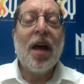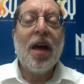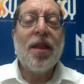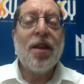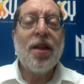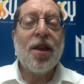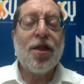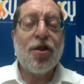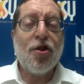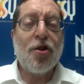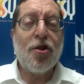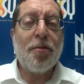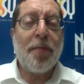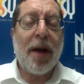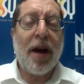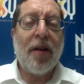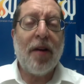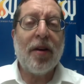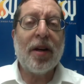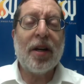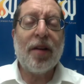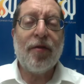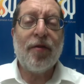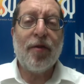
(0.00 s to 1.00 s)
The third
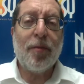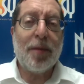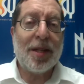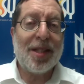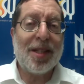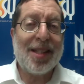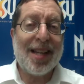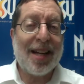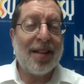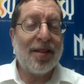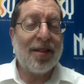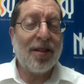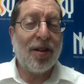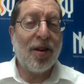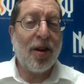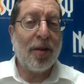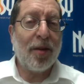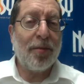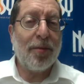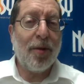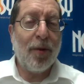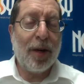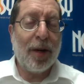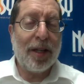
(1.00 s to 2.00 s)
parak of a masechta
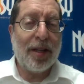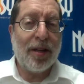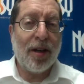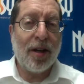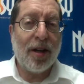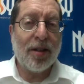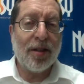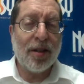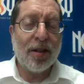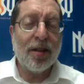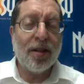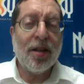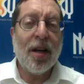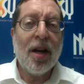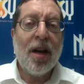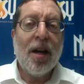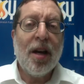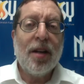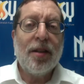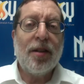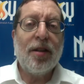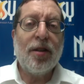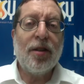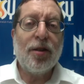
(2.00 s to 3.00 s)
called Moed Katan
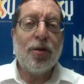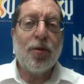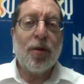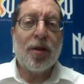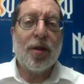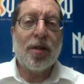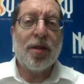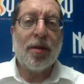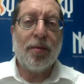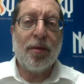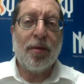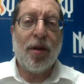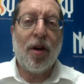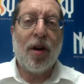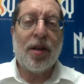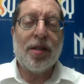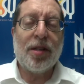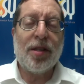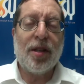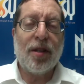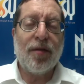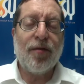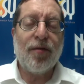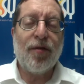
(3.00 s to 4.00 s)
deals with some
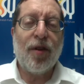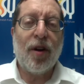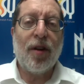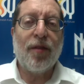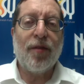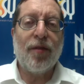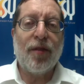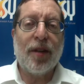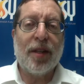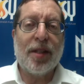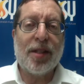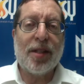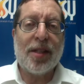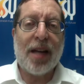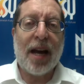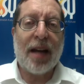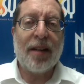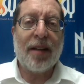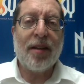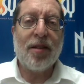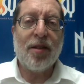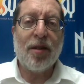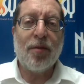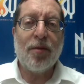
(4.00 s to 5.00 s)
laws that involve
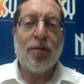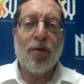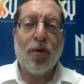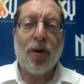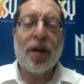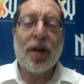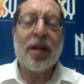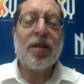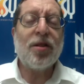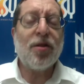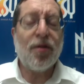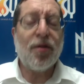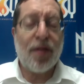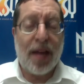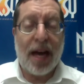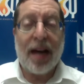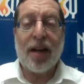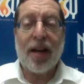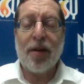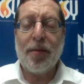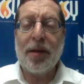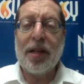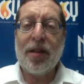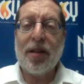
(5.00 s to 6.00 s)
sadness and mourning, so
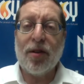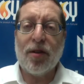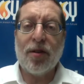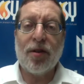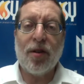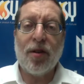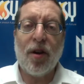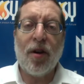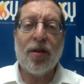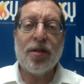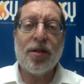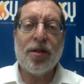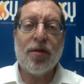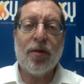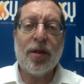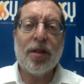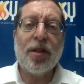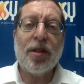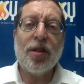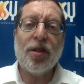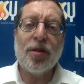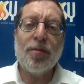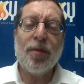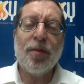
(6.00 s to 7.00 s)
that could be learned also on
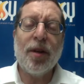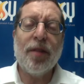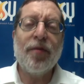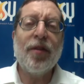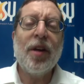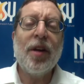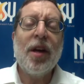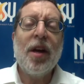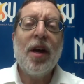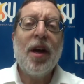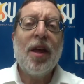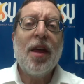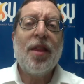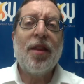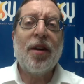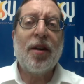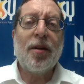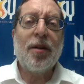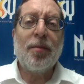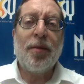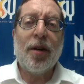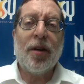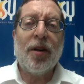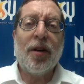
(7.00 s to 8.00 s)
Tisha B'Av. The
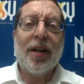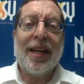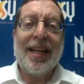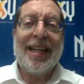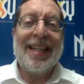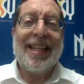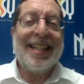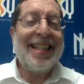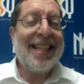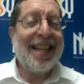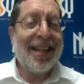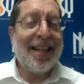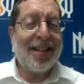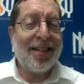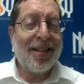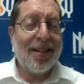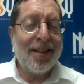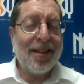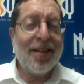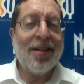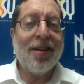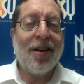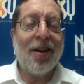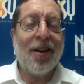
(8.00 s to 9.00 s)
Gemara in
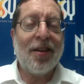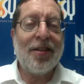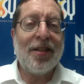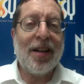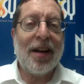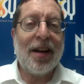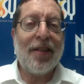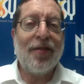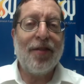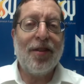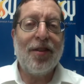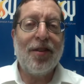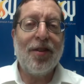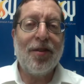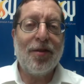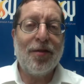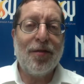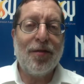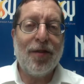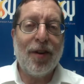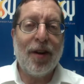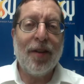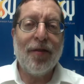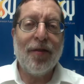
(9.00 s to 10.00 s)
Gittin on Daf
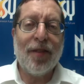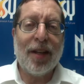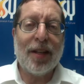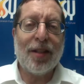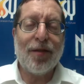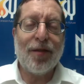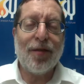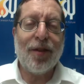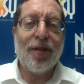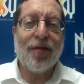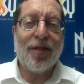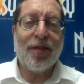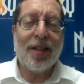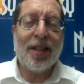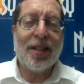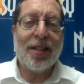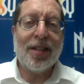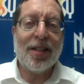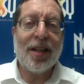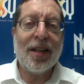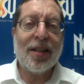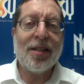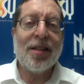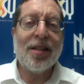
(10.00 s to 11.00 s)
Nun Vav, that's
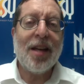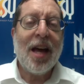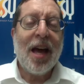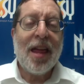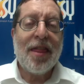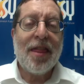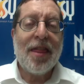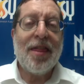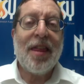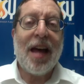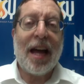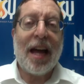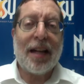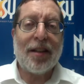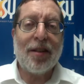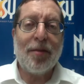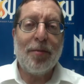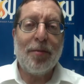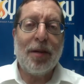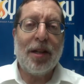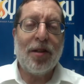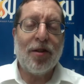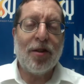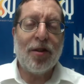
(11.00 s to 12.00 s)
56, that can
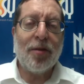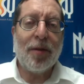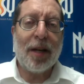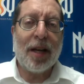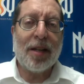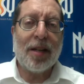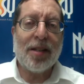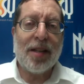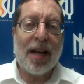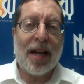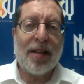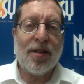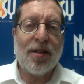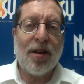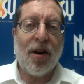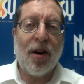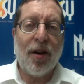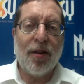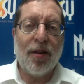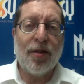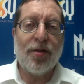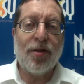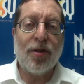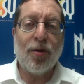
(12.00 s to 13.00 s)
be learned because it has
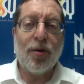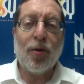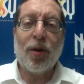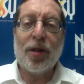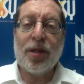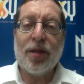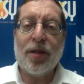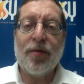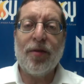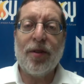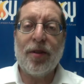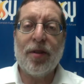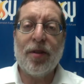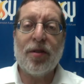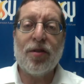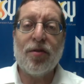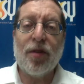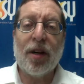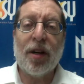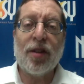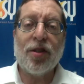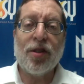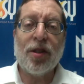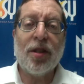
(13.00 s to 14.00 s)
all the stories of the
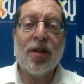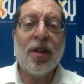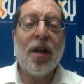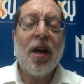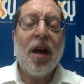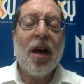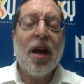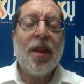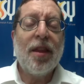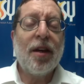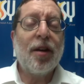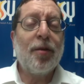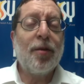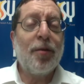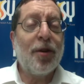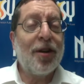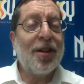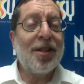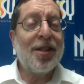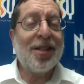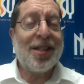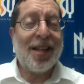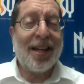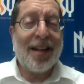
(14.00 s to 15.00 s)
destruction. The
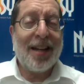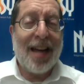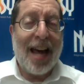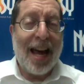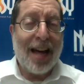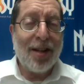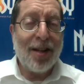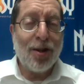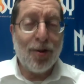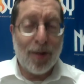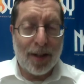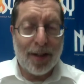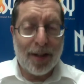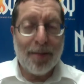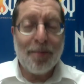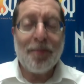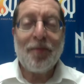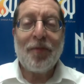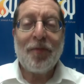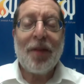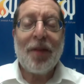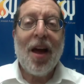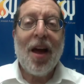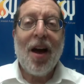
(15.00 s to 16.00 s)
Gemara in Sanhedrin
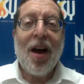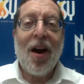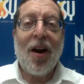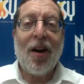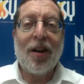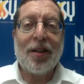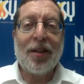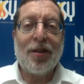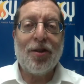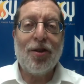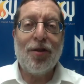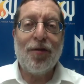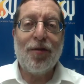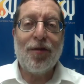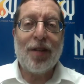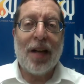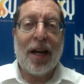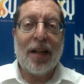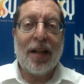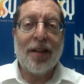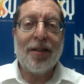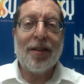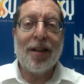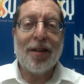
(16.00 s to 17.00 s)
on Kuf
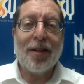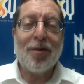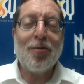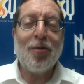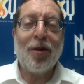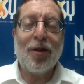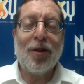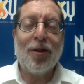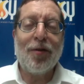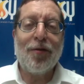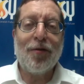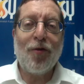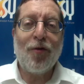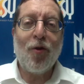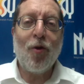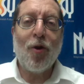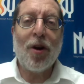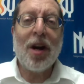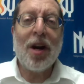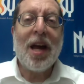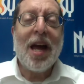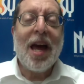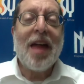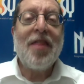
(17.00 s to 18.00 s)
Dala, that's
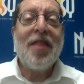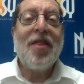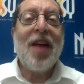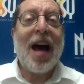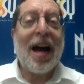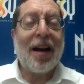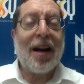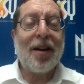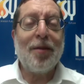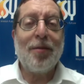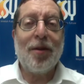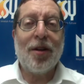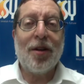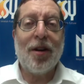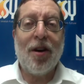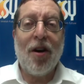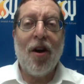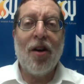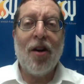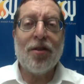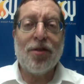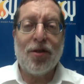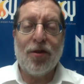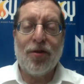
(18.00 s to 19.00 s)
104, that Gemara
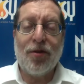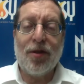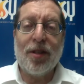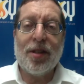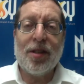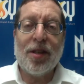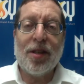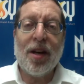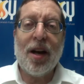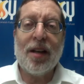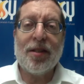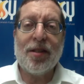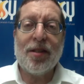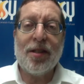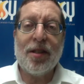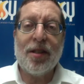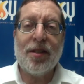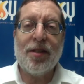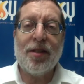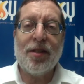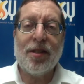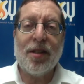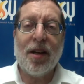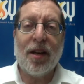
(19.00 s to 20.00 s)
also
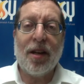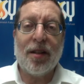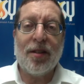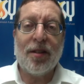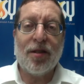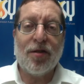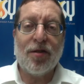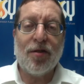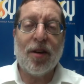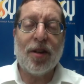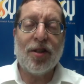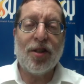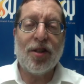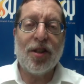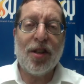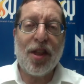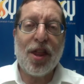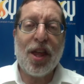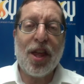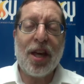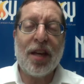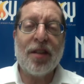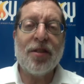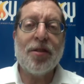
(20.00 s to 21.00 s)
discusses destruction
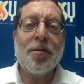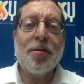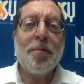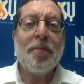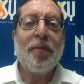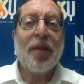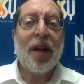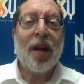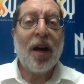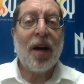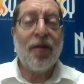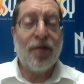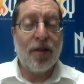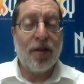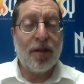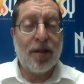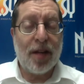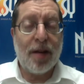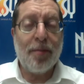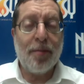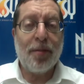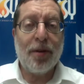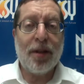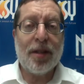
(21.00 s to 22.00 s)
things of the
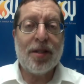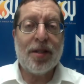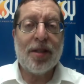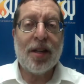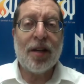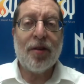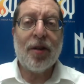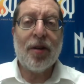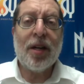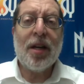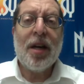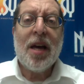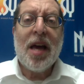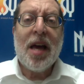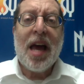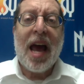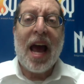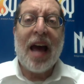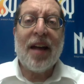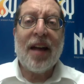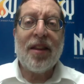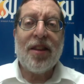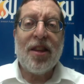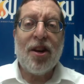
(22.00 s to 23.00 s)
temple, etc.,
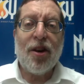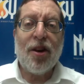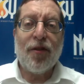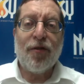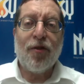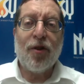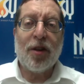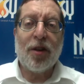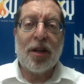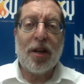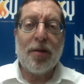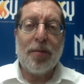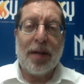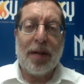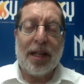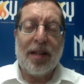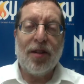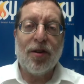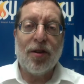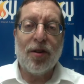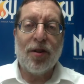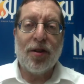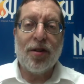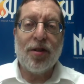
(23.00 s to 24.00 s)
and therefore it can be
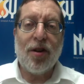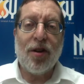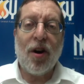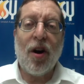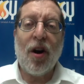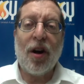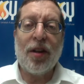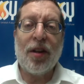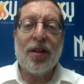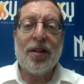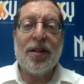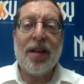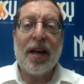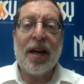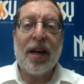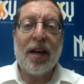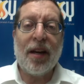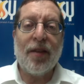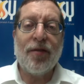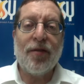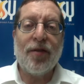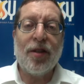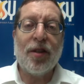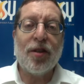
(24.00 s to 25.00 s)
learned on the day
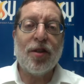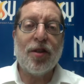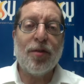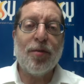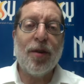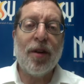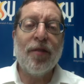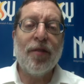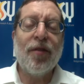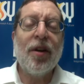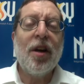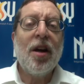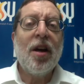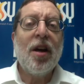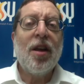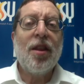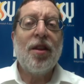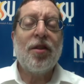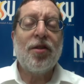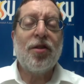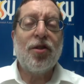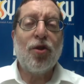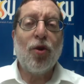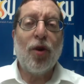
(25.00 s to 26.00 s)
of Tisha B'Av.
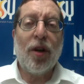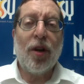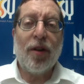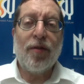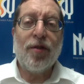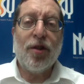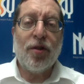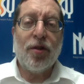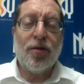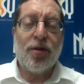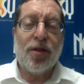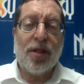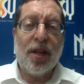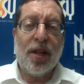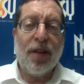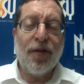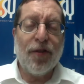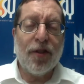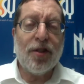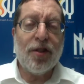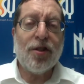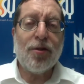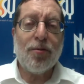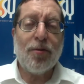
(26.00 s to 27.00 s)
The story of
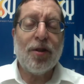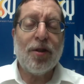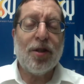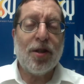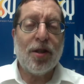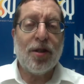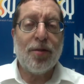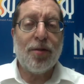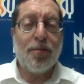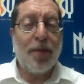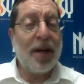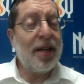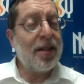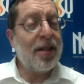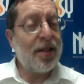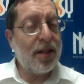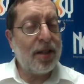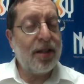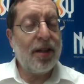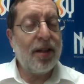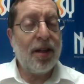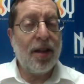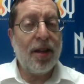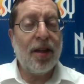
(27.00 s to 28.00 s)
Josephus, which is
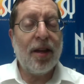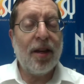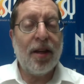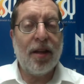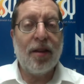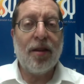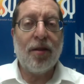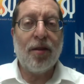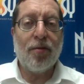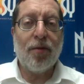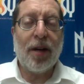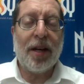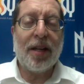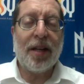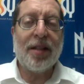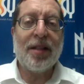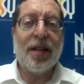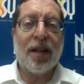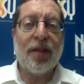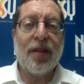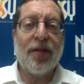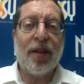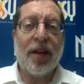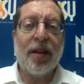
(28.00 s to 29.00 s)
basically the writing
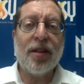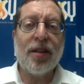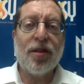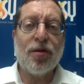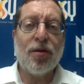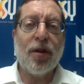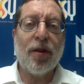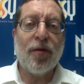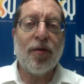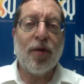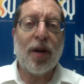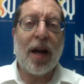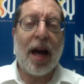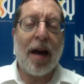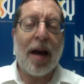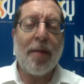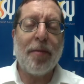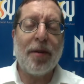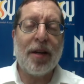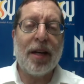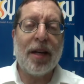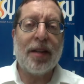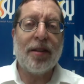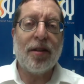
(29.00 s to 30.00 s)
down of the history of what
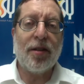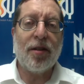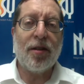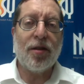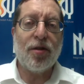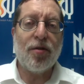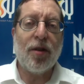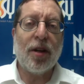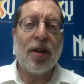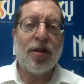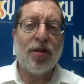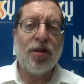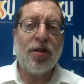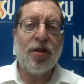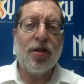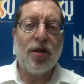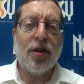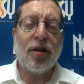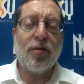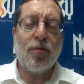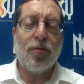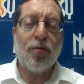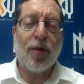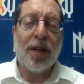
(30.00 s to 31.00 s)
happened at the destruction, you
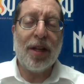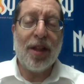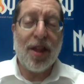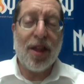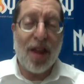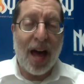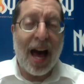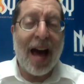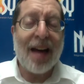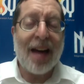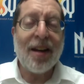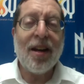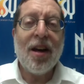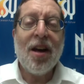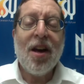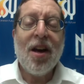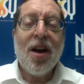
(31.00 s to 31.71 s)
can read that